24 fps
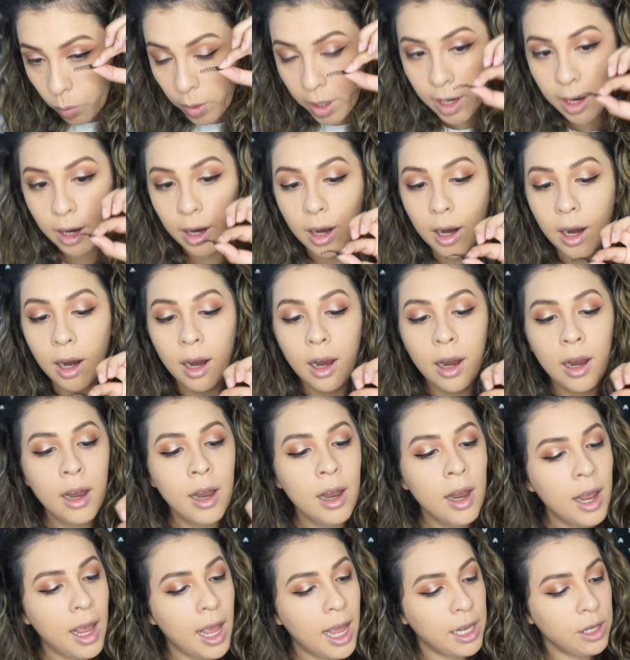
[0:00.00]
where,
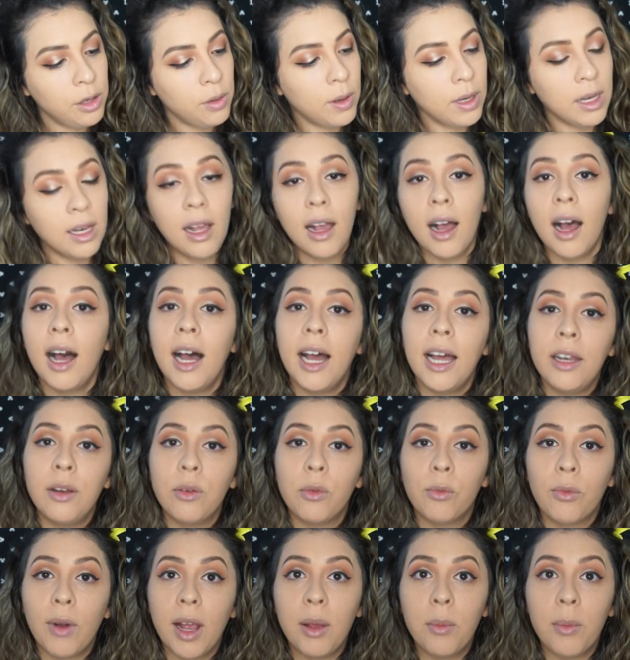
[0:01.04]
and you can cut
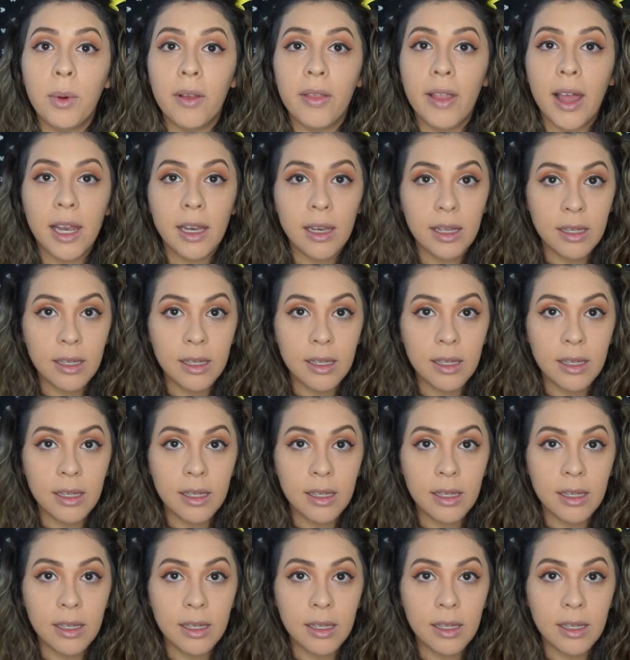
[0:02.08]
right where that